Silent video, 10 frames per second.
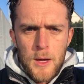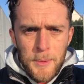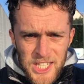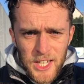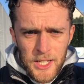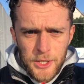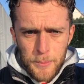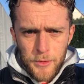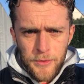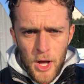Mistake
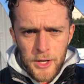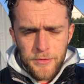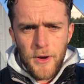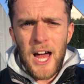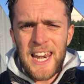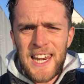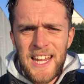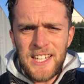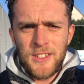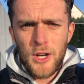number 5, a
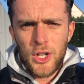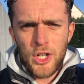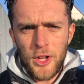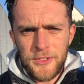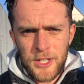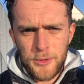late contact